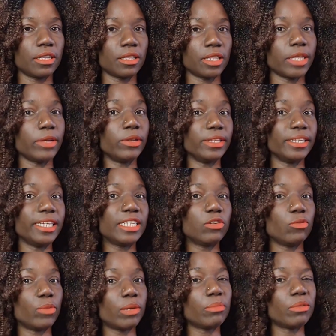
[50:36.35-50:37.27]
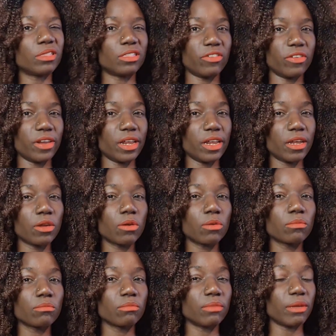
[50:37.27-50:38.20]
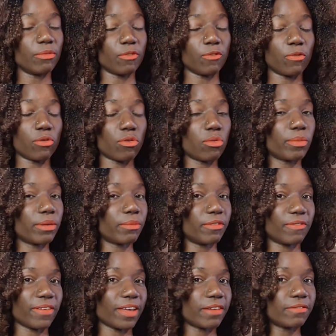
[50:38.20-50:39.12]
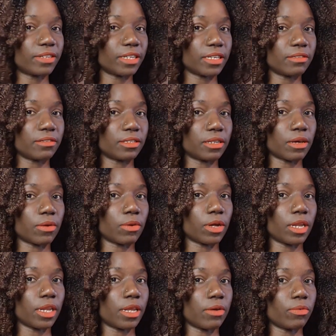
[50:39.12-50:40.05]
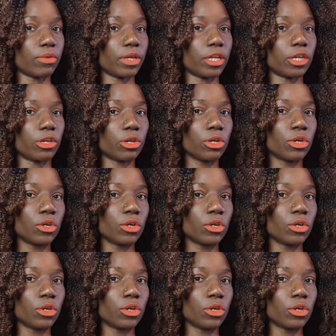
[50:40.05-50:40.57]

They need you maybe 3, maybe 4, maybe 5 days in a week.